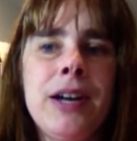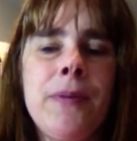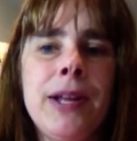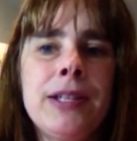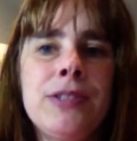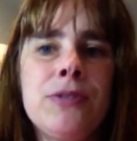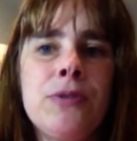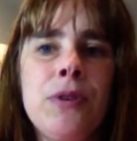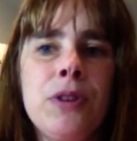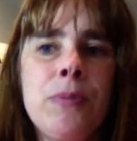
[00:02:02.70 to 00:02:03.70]
I went to
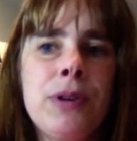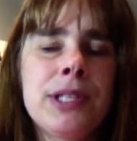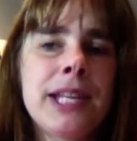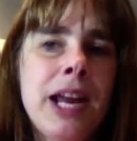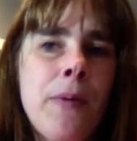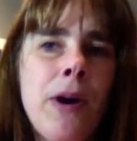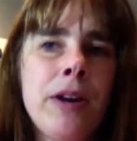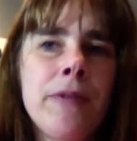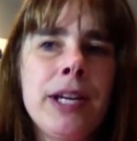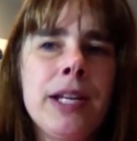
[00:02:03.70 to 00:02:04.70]
all the books that I want
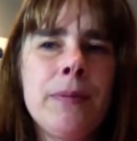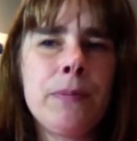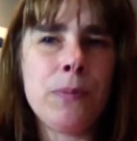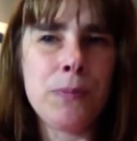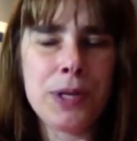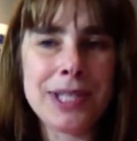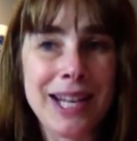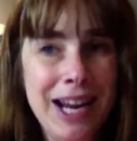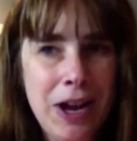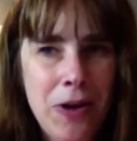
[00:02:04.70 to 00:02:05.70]
to read and books
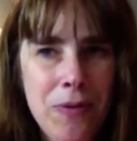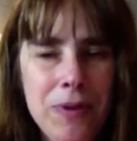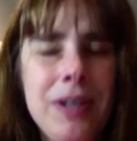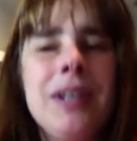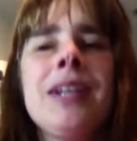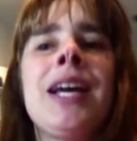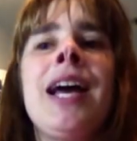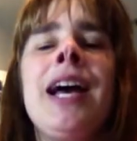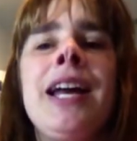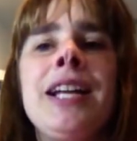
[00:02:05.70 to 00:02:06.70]
that I own.
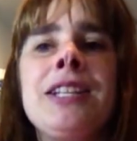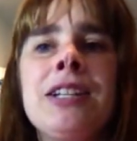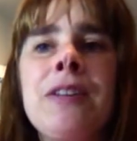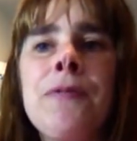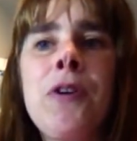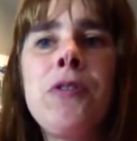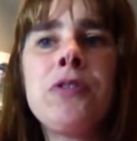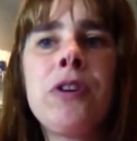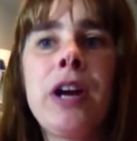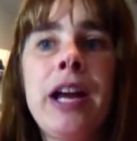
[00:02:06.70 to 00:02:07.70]
And I took the
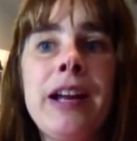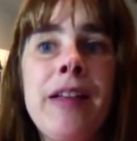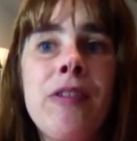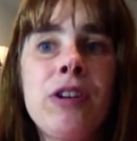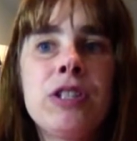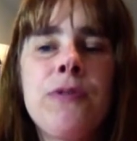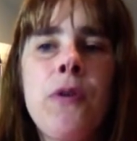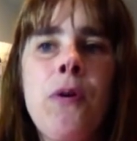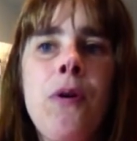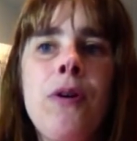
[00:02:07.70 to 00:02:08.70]
folder and I looked
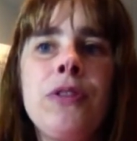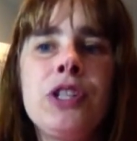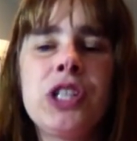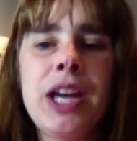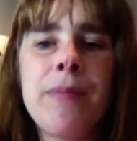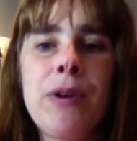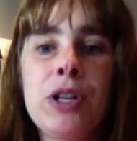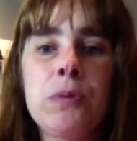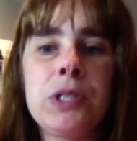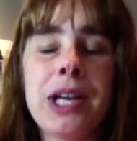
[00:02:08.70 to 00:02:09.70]
for all the J
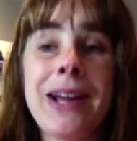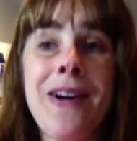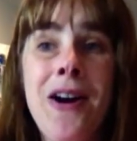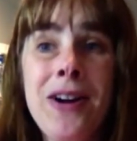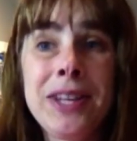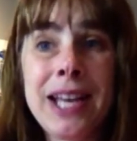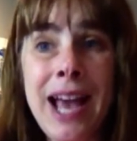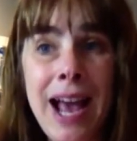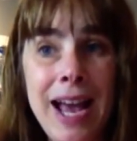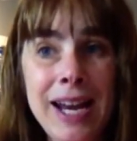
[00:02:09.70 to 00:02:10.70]
books, which I hardly
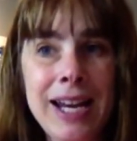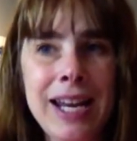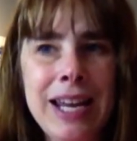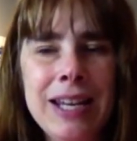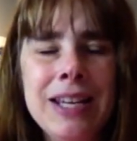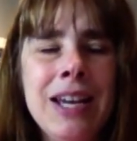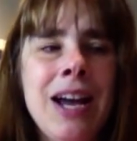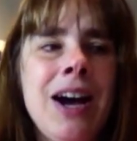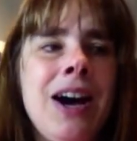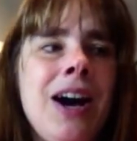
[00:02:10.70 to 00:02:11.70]
had any.
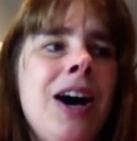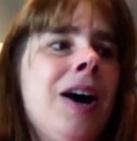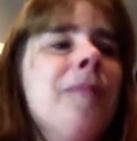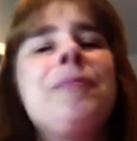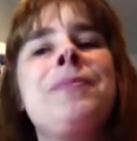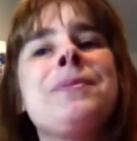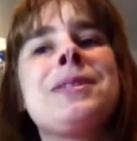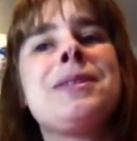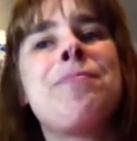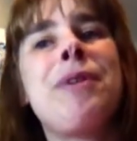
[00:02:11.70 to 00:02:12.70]
Um,
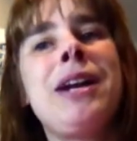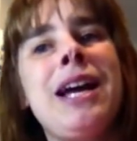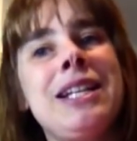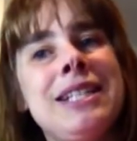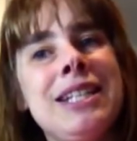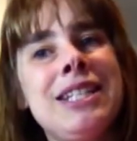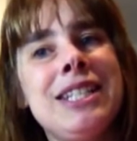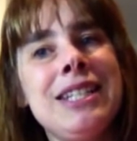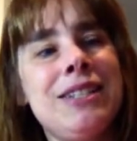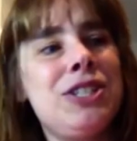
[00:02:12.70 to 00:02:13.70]
but I did
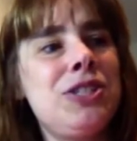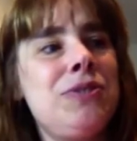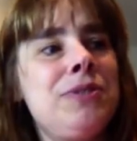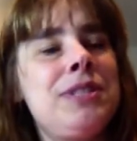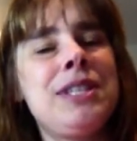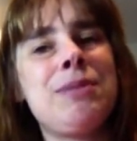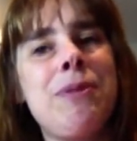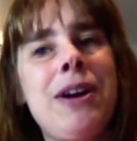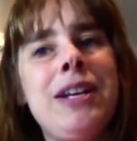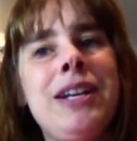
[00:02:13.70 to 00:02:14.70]
choose this
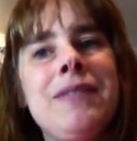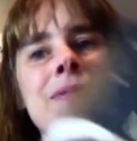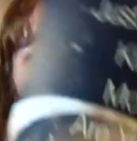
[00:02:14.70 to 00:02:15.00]
one.